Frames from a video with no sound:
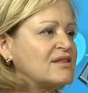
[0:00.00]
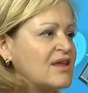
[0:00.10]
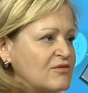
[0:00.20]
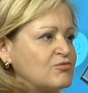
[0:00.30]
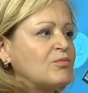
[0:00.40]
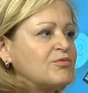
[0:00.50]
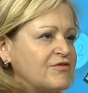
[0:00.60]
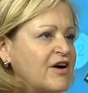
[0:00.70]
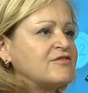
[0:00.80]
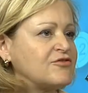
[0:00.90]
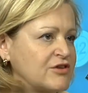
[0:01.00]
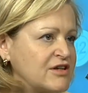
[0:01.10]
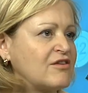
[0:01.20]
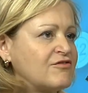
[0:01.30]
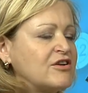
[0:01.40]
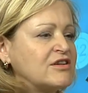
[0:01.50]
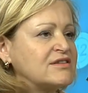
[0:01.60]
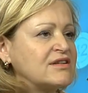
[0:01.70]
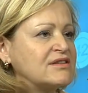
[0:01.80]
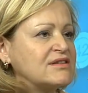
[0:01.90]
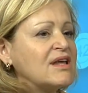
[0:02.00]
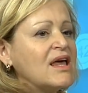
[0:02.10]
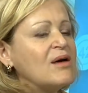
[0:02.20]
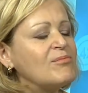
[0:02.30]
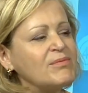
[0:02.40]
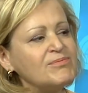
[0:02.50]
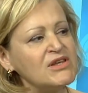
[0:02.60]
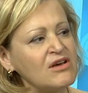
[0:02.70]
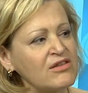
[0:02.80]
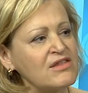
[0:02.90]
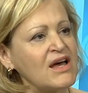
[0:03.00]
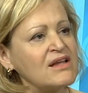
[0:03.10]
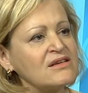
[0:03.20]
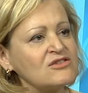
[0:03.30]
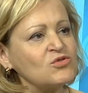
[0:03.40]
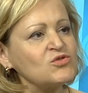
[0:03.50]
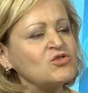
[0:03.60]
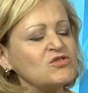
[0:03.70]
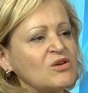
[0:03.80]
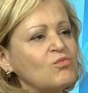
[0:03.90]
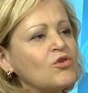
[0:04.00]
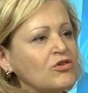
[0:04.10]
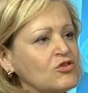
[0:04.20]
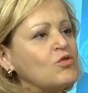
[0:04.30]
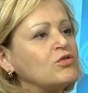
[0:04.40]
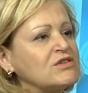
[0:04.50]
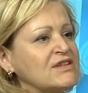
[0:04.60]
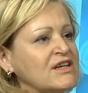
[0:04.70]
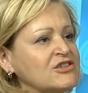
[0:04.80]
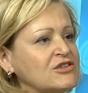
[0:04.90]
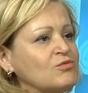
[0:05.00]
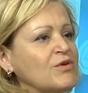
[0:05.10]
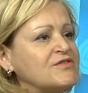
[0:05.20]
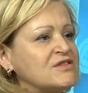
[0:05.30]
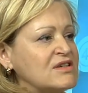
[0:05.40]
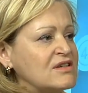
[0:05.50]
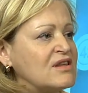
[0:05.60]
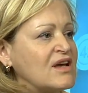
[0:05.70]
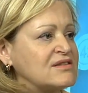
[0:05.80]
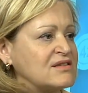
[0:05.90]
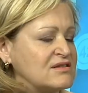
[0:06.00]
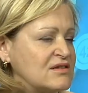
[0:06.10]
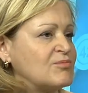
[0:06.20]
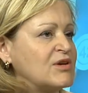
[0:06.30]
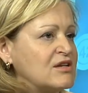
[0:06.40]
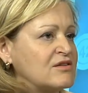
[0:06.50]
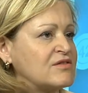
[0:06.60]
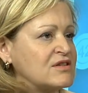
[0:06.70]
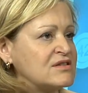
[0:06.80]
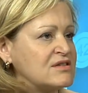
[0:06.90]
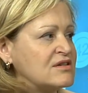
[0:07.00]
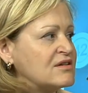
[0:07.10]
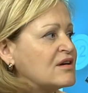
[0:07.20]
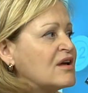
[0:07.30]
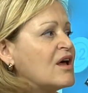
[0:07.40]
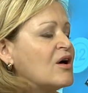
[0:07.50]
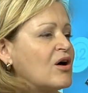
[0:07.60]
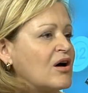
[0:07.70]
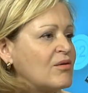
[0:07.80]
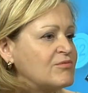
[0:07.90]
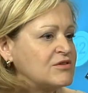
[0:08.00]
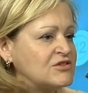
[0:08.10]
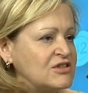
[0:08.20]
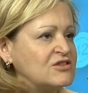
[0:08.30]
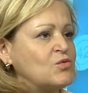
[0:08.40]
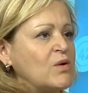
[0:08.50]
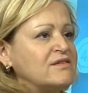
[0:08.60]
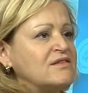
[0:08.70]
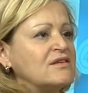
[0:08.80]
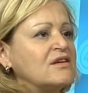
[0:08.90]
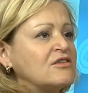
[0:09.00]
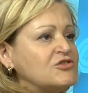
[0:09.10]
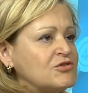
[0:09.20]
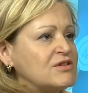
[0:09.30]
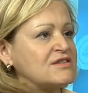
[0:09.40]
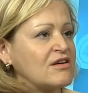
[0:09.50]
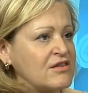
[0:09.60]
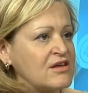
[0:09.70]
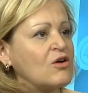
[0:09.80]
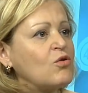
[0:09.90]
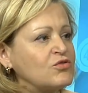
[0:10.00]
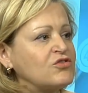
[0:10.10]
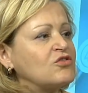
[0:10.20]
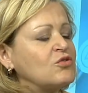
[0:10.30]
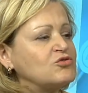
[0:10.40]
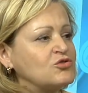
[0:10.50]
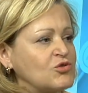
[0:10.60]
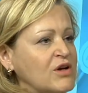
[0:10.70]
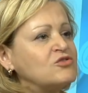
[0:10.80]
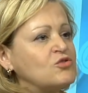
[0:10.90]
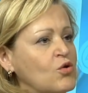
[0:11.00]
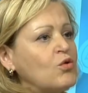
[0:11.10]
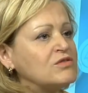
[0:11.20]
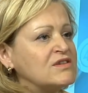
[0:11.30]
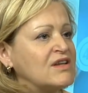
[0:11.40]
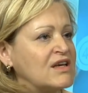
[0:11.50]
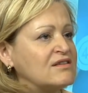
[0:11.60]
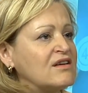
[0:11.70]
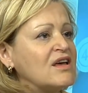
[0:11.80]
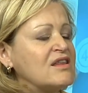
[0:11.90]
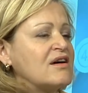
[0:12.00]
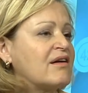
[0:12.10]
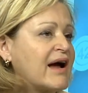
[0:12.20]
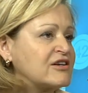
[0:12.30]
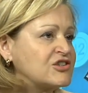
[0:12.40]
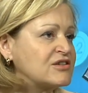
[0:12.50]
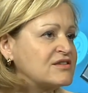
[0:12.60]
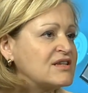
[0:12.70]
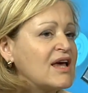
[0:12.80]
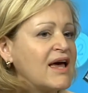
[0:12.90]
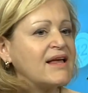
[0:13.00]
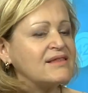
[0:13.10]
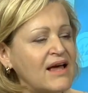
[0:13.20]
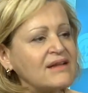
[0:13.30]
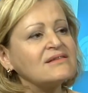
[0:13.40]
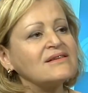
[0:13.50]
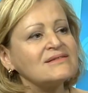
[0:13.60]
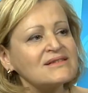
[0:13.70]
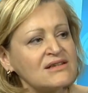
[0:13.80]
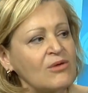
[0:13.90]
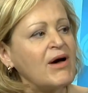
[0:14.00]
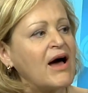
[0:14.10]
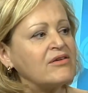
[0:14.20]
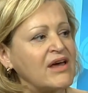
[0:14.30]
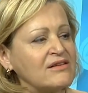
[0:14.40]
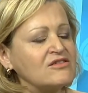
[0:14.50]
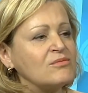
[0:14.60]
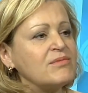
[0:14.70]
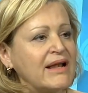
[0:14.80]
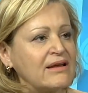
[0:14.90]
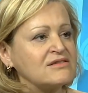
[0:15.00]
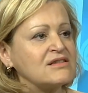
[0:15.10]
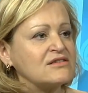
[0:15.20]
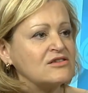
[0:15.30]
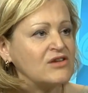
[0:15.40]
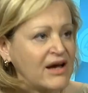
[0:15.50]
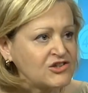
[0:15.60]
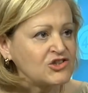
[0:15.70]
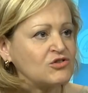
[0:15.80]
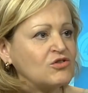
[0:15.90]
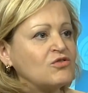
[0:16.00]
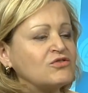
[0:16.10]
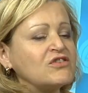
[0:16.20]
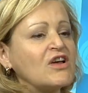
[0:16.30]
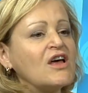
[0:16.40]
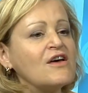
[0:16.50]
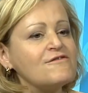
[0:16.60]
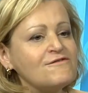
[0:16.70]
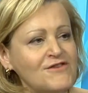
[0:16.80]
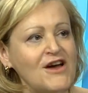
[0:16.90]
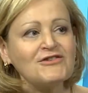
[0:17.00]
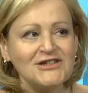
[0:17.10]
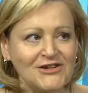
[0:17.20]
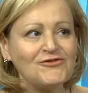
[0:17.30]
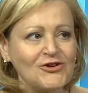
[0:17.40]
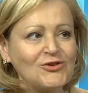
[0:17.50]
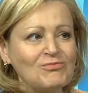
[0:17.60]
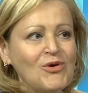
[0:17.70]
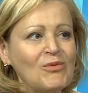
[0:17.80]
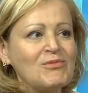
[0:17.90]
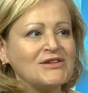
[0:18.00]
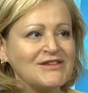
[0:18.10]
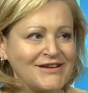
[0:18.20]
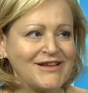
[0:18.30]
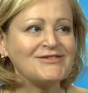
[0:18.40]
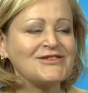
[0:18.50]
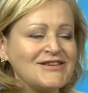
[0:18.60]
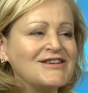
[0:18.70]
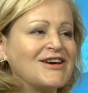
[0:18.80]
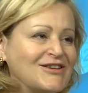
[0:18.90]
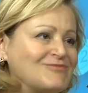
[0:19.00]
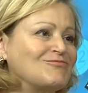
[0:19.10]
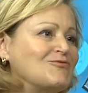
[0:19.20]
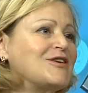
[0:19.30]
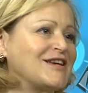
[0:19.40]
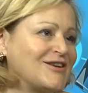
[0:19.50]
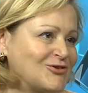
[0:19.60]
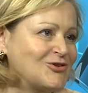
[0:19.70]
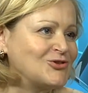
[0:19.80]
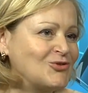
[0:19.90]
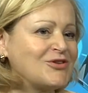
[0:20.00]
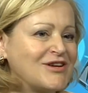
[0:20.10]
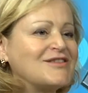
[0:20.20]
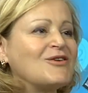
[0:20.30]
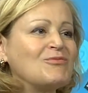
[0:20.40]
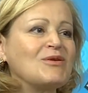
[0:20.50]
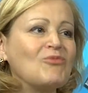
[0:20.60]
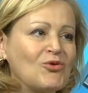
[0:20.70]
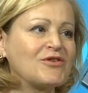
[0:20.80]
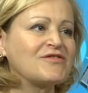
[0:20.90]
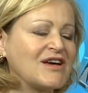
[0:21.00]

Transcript: and that will provide for enough volatility. But beyond that, there's also some world coordination. We've seen that since the beginning of this year. The G20 countries are there also to try to coordinate their actions, and that somehow counterbalance nationals' very difficult moment. And I think, and we cannot ignore that, there'll be more of